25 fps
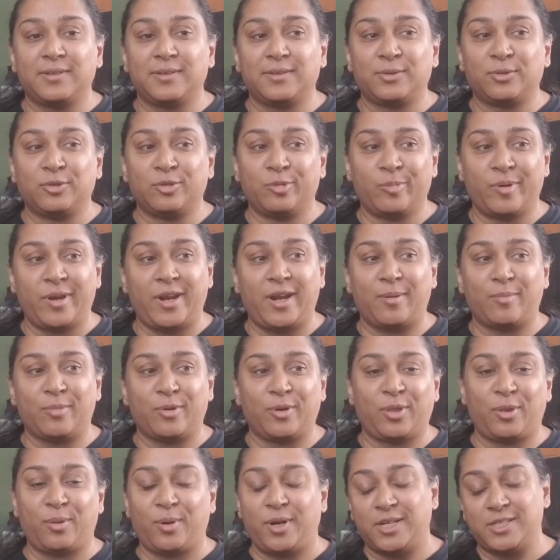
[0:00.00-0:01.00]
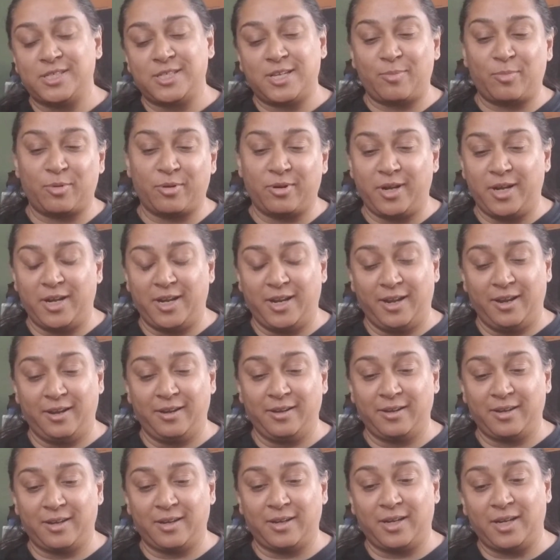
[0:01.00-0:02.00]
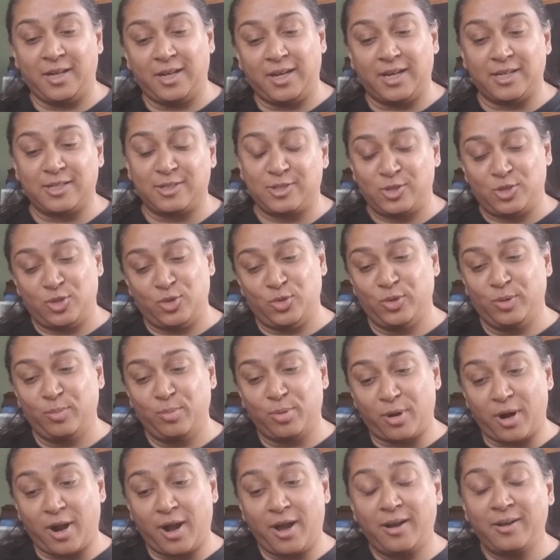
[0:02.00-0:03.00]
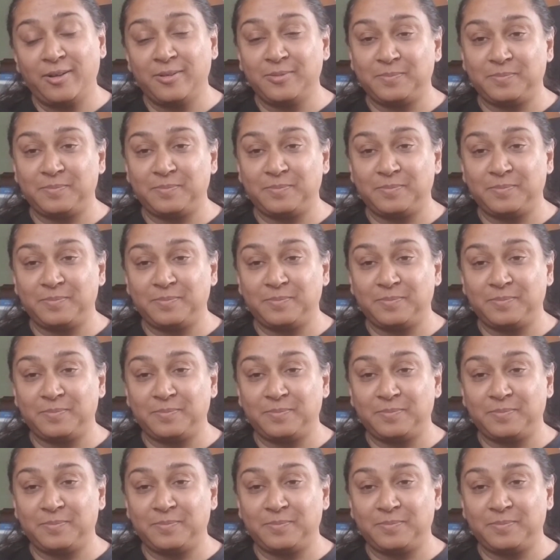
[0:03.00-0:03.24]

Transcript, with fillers: roommate number three is separating and he gets to a bra